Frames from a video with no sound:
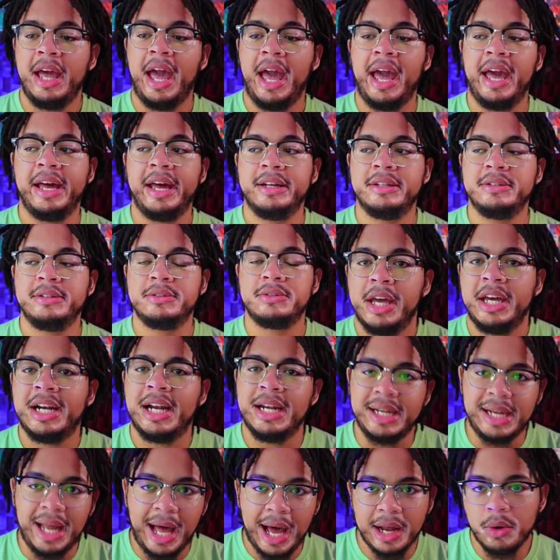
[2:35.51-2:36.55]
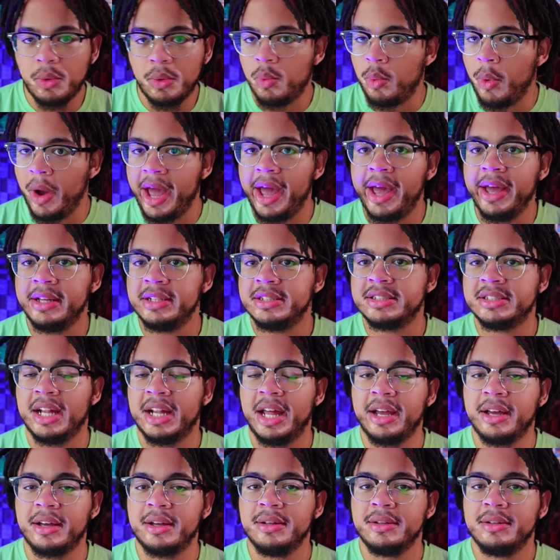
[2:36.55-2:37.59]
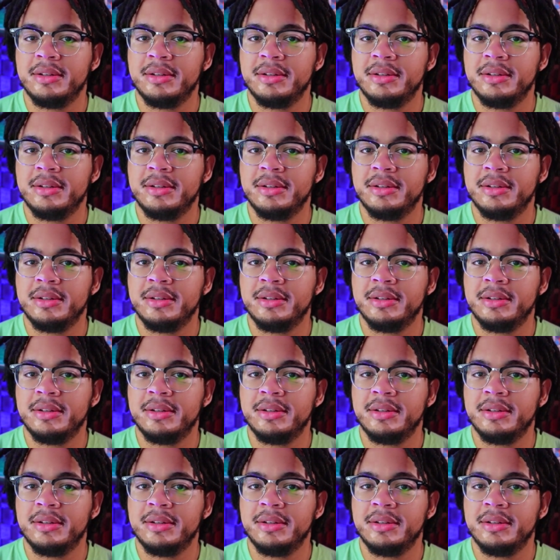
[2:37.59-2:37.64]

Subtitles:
And in a lot of ways, like,